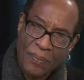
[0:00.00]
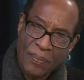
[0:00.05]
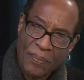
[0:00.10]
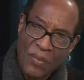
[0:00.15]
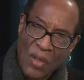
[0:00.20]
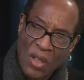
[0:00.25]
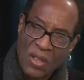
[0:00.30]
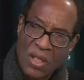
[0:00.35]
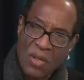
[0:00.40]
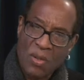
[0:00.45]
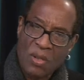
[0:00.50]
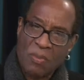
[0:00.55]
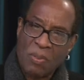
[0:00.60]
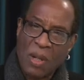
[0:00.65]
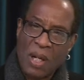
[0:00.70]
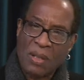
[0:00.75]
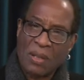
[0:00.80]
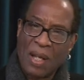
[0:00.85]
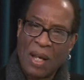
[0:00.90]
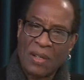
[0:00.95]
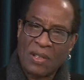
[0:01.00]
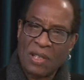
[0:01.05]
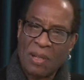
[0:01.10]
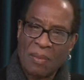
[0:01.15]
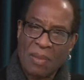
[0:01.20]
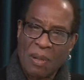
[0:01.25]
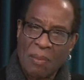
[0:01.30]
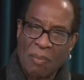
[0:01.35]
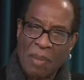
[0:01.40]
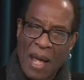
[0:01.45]
Because he was playing like some
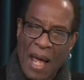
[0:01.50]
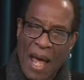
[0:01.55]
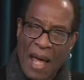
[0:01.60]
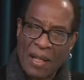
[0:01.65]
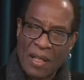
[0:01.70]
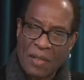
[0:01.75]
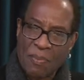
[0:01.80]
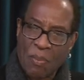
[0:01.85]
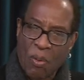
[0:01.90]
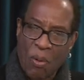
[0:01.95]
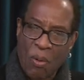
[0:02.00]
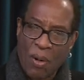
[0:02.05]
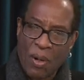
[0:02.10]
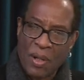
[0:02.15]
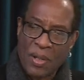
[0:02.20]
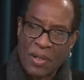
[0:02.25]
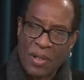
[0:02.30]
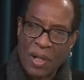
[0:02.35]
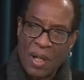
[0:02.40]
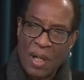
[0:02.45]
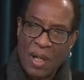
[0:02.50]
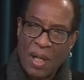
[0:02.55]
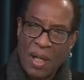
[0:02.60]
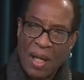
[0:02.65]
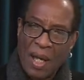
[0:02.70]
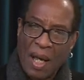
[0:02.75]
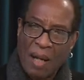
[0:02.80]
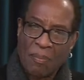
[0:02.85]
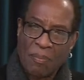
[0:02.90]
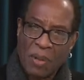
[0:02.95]
of the baddest boys
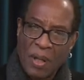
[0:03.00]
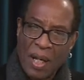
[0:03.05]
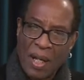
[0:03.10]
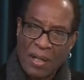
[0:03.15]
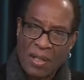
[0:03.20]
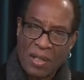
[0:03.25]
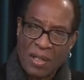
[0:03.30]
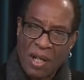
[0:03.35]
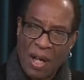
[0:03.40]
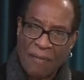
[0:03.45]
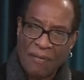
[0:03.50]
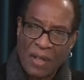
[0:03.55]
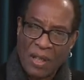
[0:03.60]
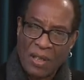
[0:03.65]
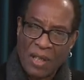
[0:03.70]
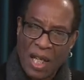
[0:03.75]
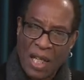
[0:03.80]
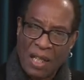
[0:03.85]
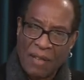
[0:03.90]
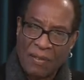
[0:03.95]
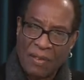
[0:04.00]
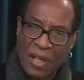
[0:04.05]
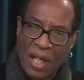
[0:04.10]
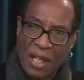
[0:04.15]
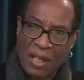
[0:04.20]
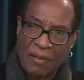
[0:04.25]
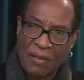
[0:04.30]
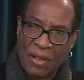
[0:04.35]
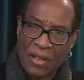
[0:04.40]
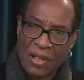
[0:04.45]
and playing stuff that
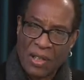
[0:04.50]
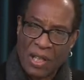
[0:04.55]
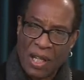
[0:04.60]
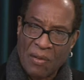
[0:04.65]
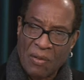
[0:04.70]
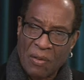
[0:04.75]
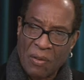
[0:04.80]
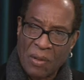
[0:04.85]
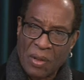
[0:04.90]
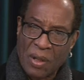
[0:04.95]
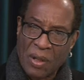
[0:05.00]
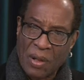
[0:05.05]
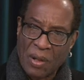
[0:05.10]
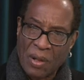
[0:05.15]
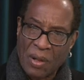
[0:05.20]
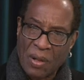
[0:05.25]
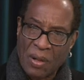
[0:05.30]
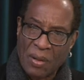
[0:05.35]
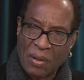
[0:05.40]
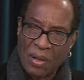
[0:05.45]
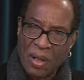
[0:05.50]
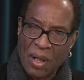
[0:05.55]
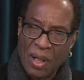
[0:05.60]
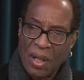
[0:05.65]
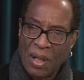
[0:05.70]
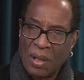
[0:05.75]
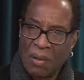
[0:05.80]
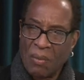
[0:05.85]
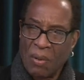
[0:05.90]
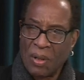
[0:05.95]
none of us had ever really heard.
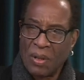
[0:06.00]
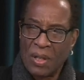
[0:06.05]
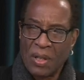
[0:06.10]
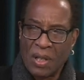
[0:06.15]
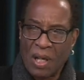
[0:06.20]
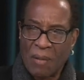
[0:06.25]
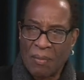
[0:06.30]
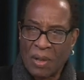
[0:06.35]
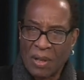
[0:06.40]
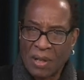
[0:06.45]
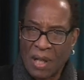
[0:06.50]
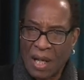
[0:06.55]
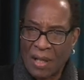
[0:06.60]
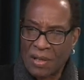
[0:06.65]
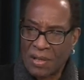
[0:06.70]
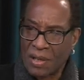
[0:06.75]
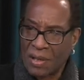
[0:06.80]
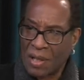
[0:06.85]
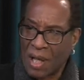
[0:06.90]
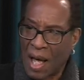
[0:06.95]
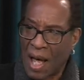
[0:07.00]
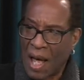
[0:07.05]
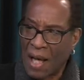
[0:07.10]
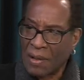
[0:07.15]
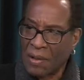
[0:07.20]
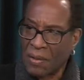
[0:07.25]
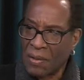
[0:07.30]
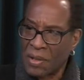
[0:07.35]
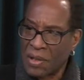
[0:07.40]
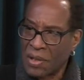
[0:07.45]
Willie come with that
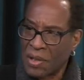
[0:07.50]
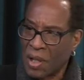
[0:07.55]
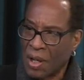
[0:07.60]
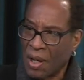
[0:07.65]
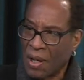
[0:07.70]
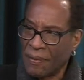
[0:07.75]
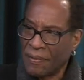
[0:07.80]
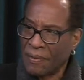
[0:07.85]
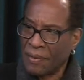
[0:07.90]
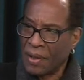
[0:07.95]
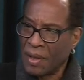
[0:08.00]
Chicago stuff,